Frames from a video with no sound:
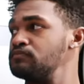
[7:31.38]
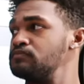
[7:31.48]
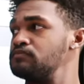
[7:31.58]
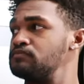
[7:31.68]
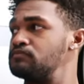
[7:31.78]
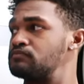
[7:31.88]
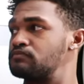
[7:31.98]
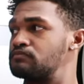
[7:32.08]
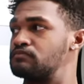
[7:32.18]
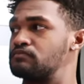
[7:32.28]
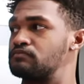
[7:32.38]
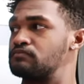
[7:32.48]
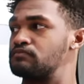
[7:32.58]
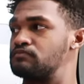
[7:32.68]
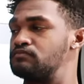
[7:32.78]

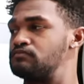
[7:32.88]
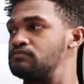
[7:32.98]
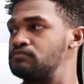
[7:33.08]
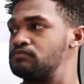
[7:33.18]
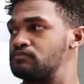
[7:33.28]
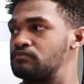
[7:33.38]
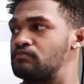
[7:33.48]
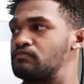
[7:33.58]
(not speaking)